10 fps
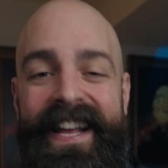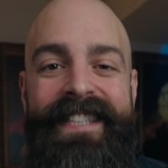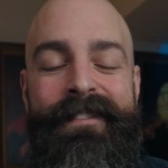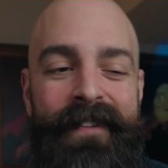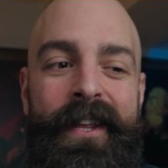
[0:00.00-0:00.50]
In
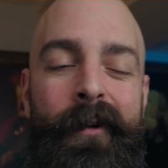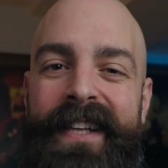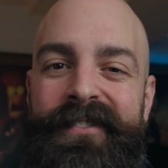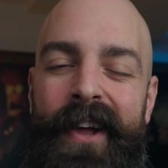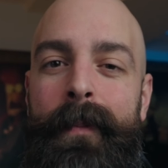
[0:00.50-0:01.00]
this video,
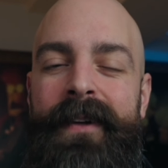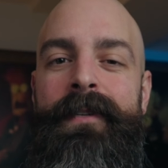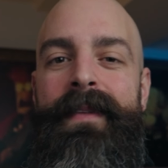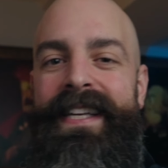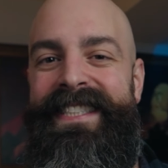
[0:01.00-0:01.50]
let's talk about
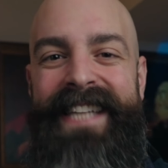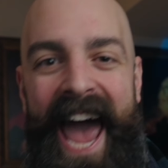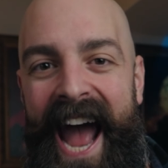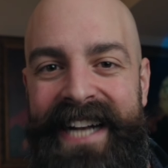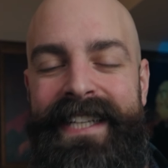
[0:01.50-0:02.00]
some of the
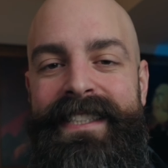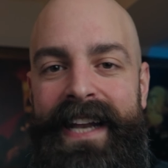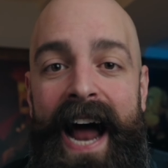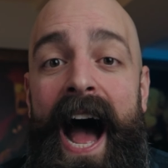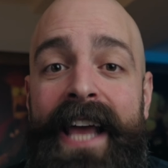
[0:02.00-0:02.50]
tactics
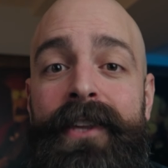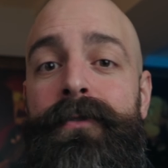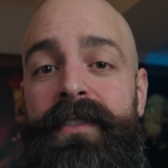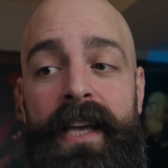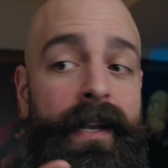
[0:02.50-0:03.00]
that I
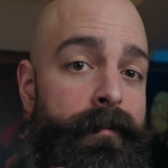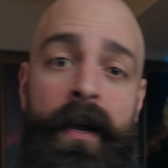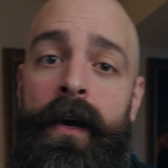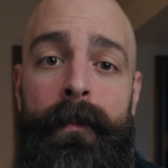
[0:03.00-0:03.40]
use in